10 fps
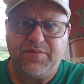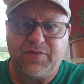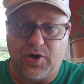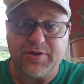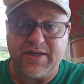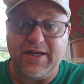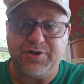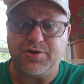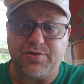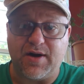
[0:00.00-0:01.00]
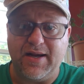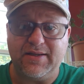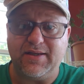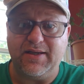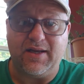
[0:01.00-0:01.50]
13
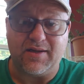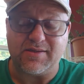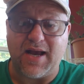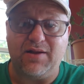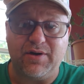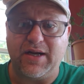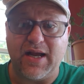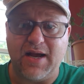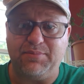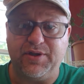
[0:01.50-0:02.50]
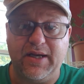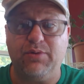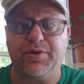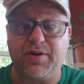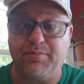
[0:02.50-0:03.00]
straight in a salary cap league
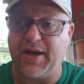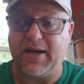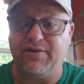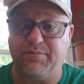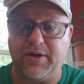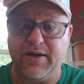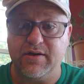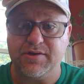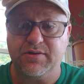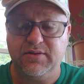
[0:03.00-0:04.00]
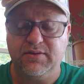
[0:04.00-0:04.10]
with competitive players,